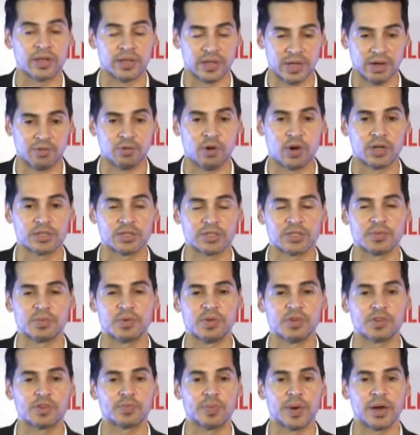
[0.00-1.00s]
The awards at the
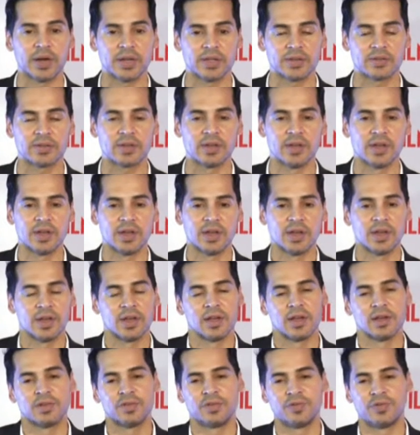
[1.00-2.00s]
previous parties? No,
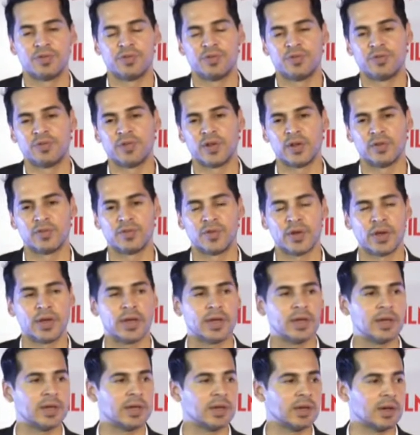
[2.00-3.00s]
uh-huh, awards and parties.
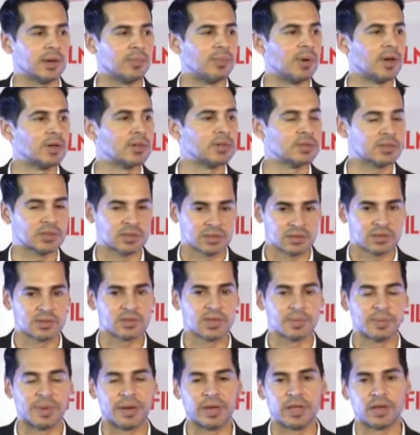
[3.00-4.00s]
Filmfare, amongst
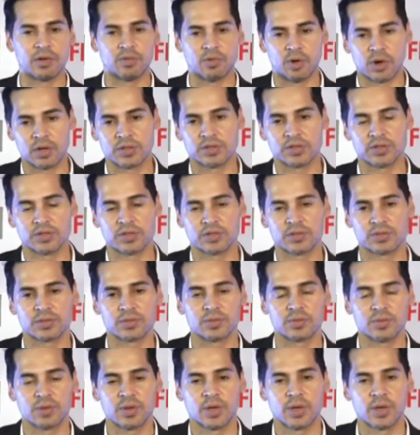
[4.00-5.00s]
the many awards,
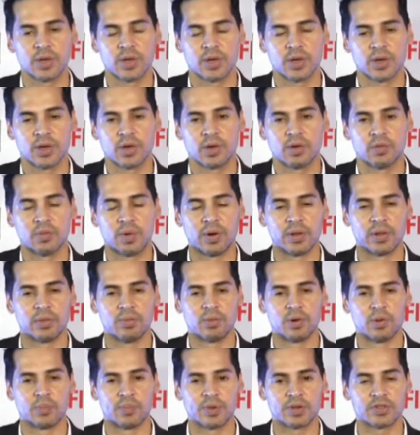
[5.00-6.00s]
is one of the
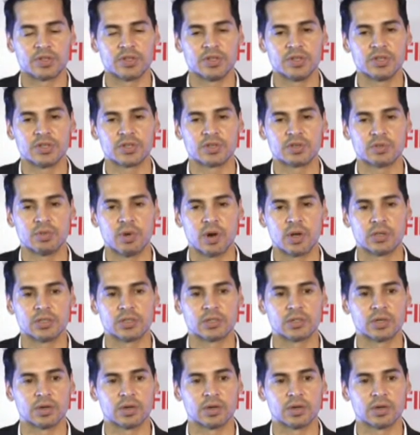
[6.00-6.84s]
more prestigious awards.